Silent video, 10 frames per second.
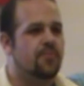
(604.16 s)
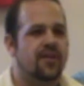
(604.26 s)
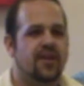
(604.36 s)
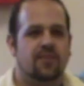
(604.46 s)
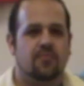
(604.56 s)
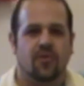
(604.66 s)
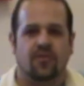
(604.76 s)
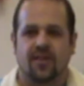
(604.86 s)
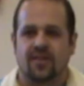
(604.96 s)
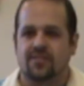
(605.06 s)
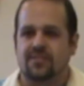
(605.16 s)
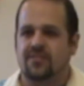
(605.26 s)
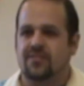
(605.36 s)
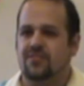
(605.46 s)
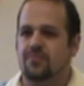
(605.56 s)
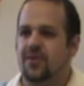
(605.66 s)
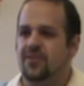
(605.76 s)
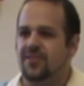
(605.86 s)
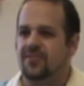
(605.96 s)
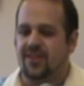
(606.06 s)
a brain, morons,"
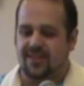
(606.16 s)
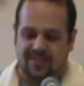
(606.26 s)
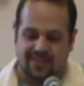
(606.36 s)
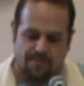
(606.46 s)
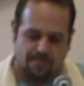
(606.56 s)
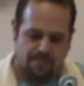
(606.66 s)
spelled incorrectly.